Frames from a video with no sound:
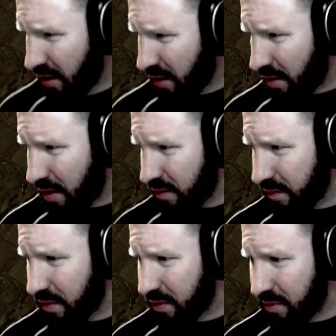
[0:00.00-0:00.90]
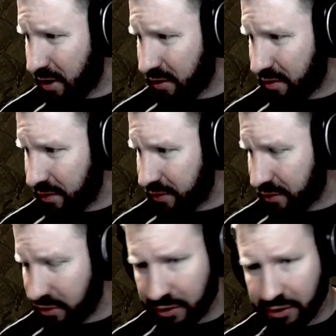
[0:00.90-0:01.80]
Alright, welcome back to the
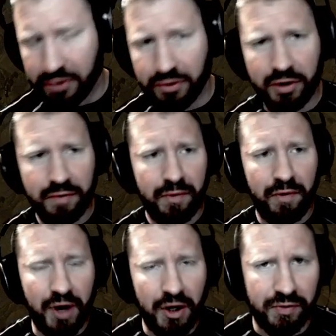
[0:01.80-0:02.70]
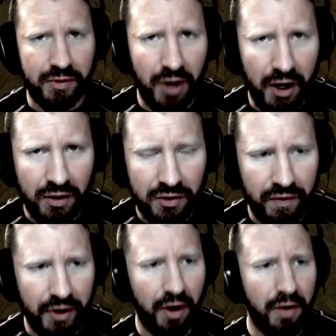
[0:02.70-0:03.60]
Research Institution. If you guys will like this
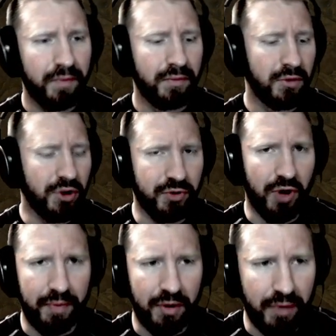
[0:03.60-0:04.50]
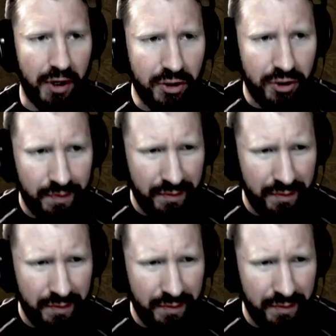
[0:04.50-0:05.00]
video, subscribe to the page.